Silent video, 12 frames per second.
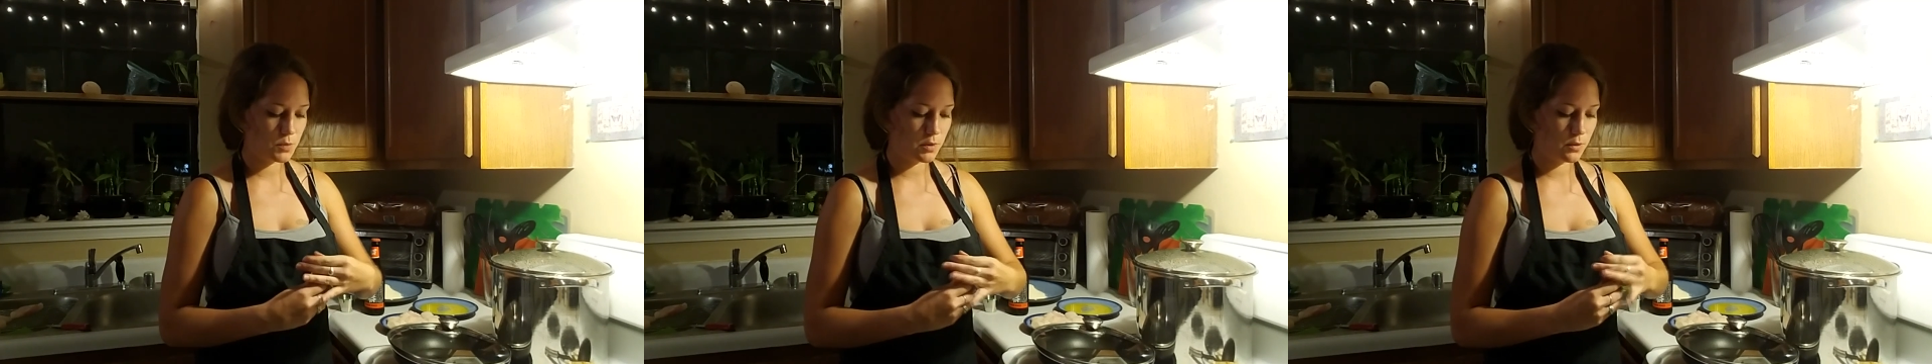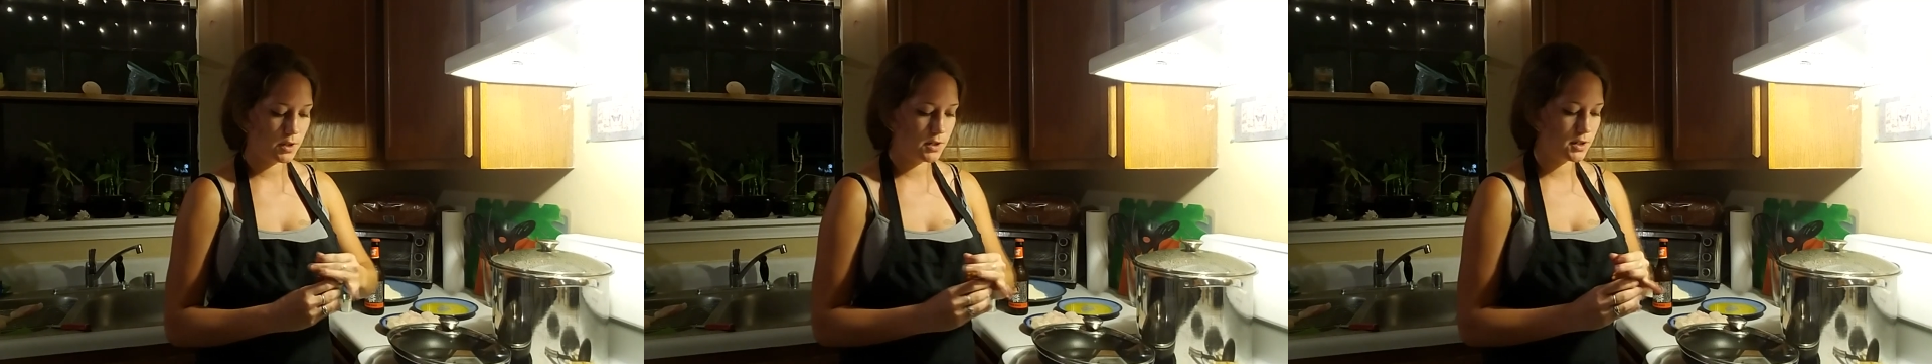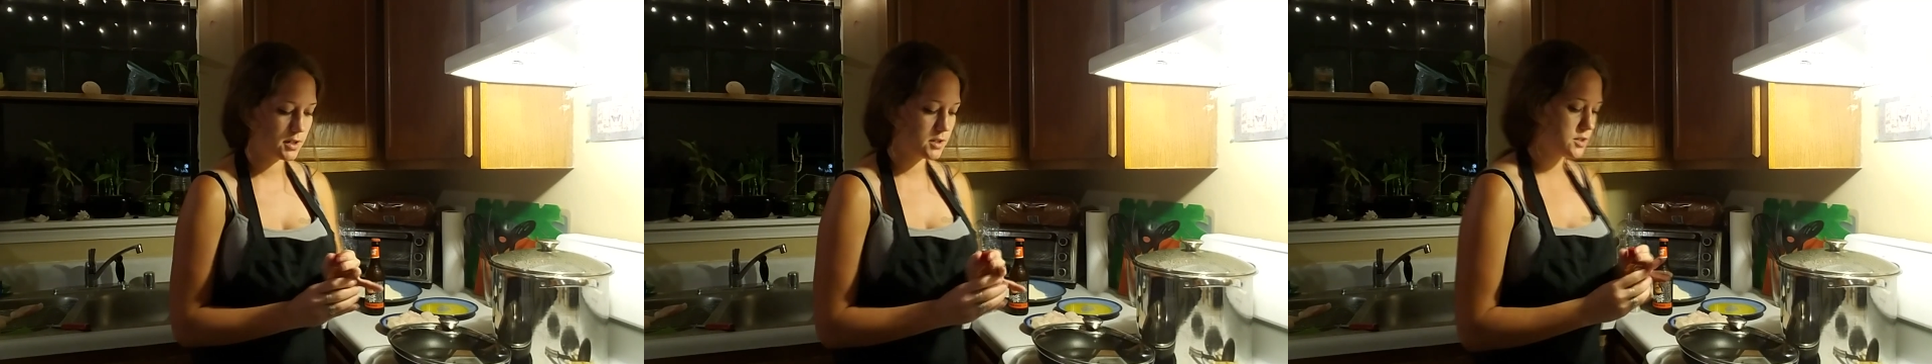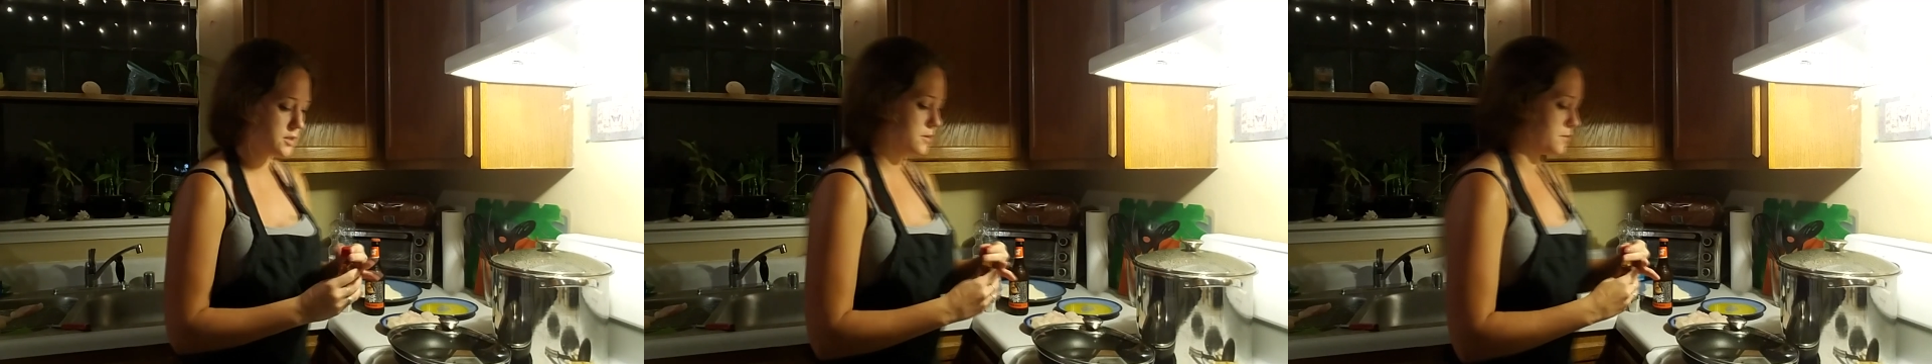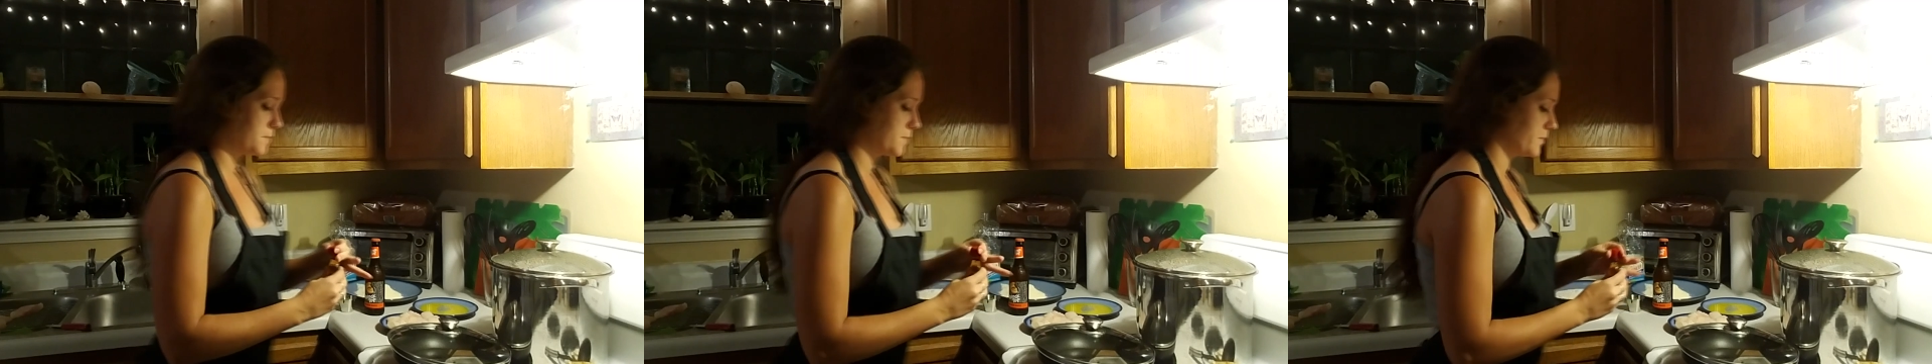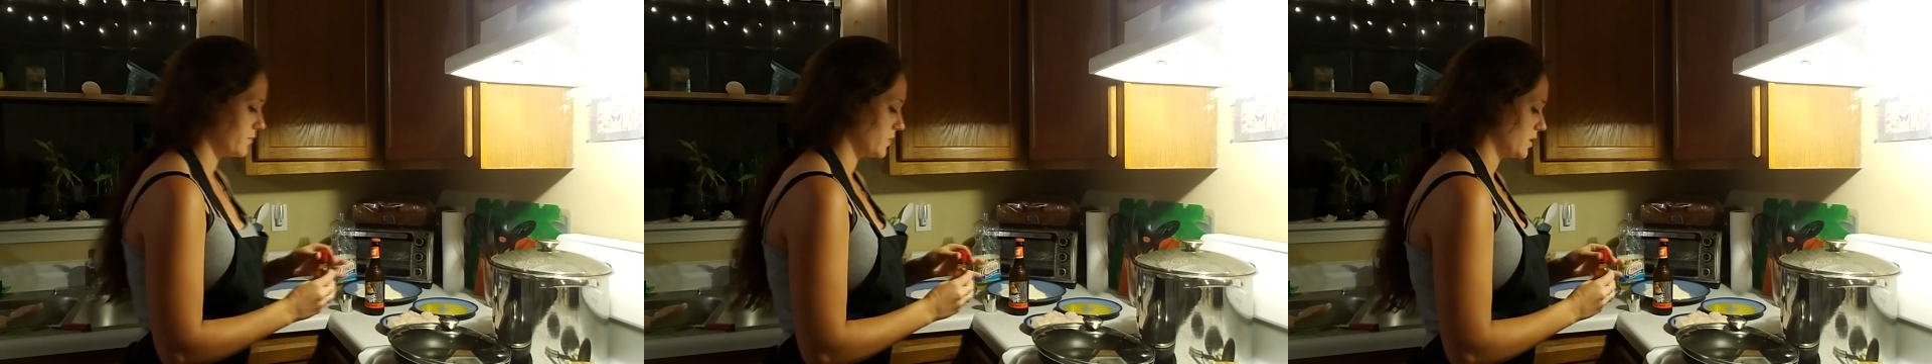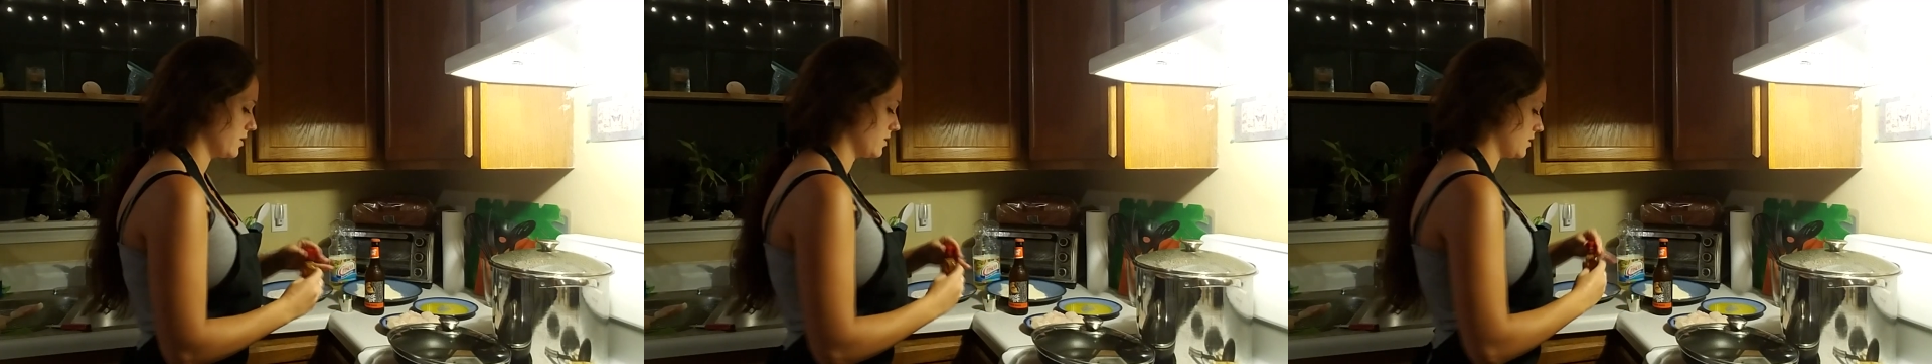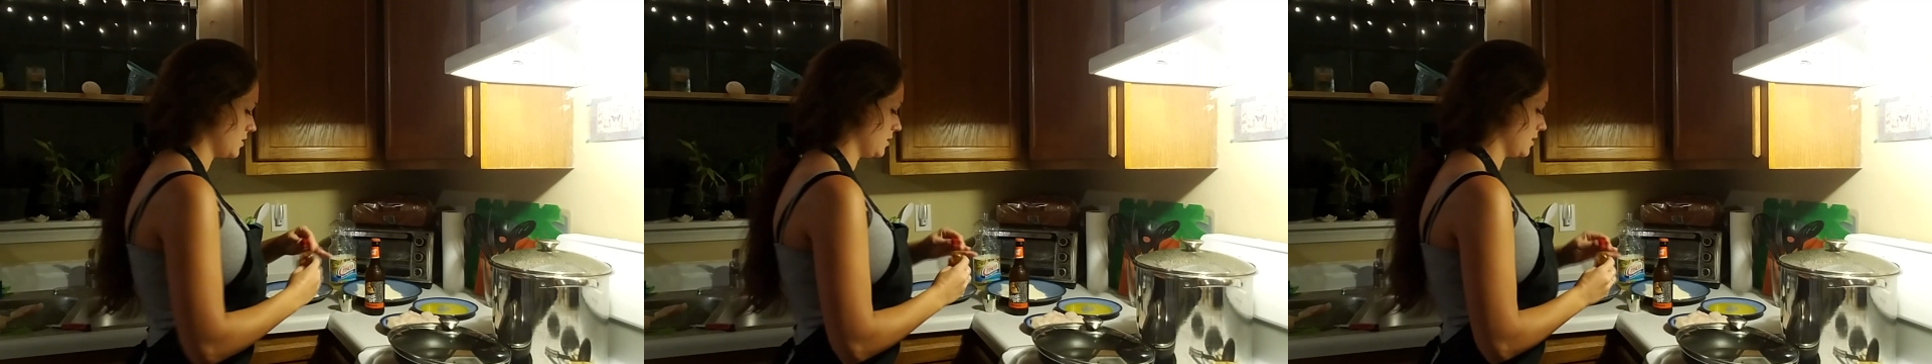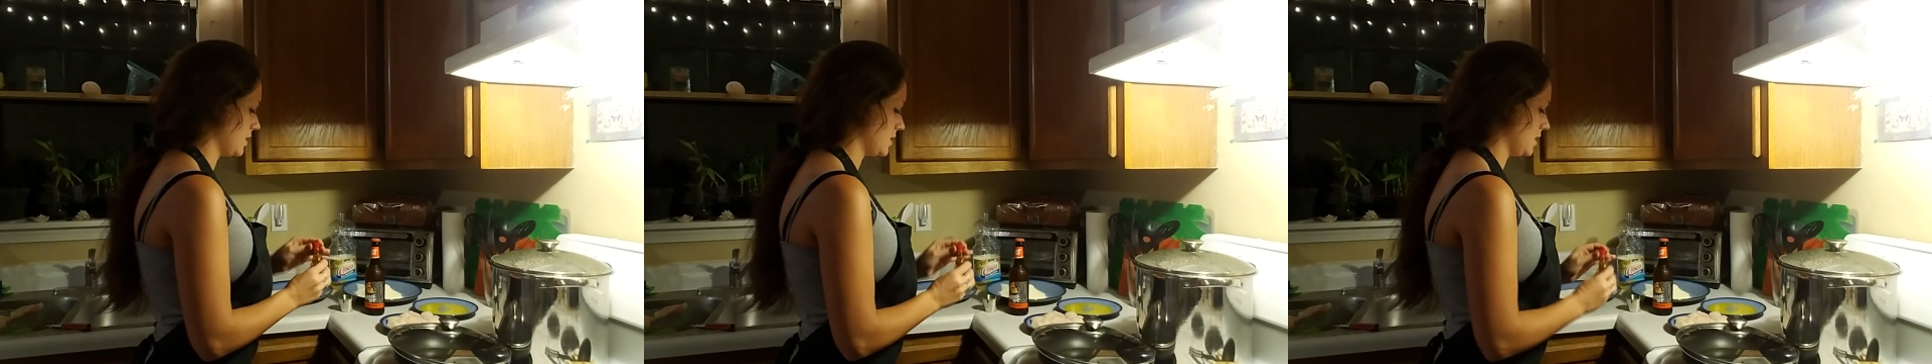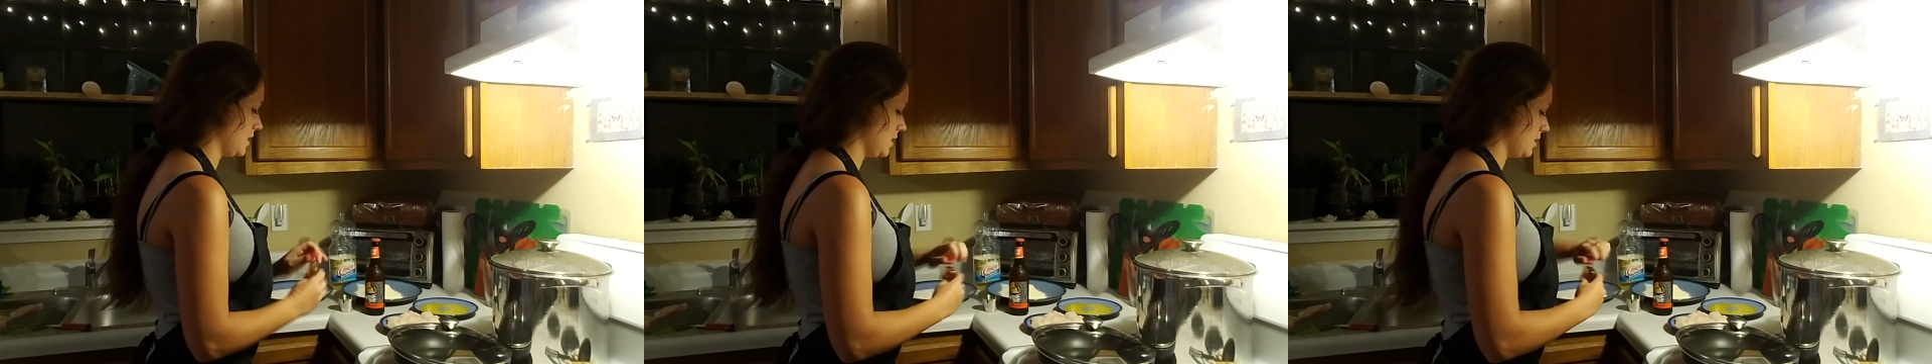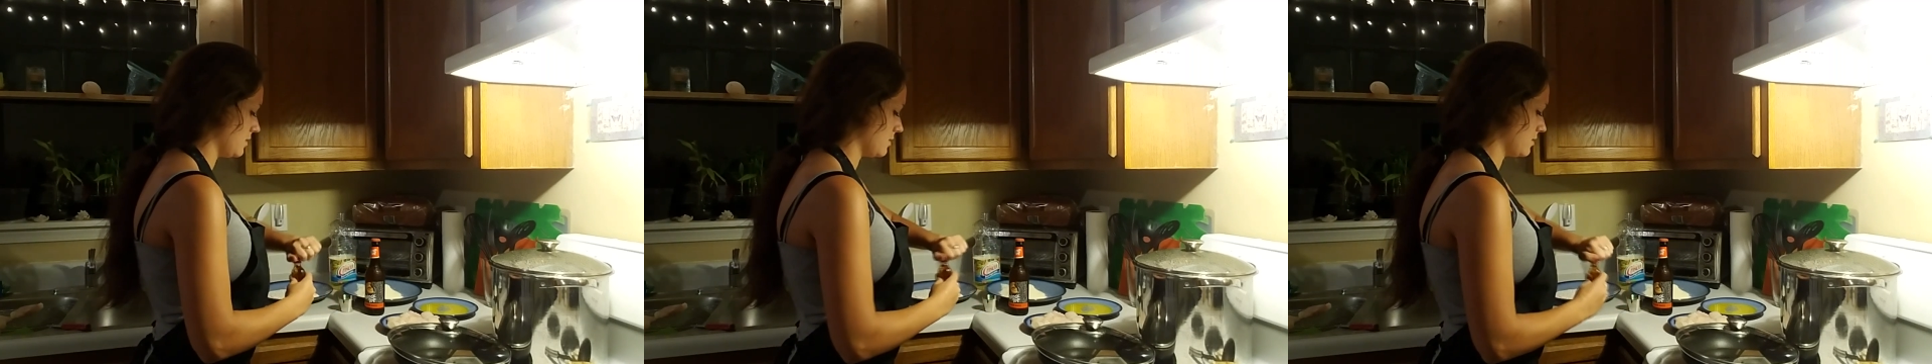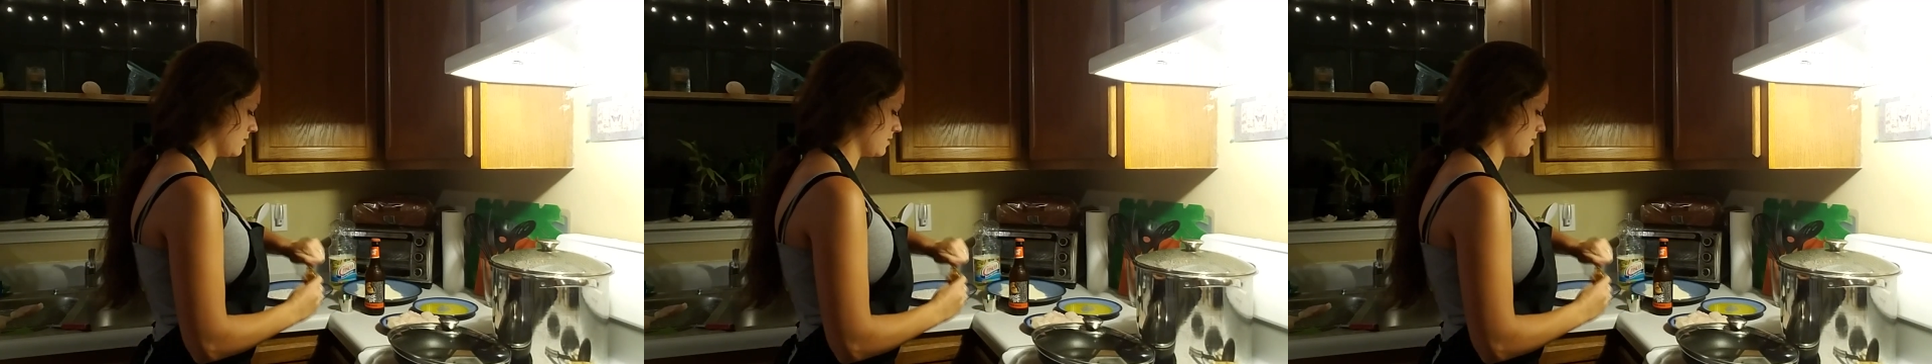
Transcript: but what you're going to do is you're going to take it,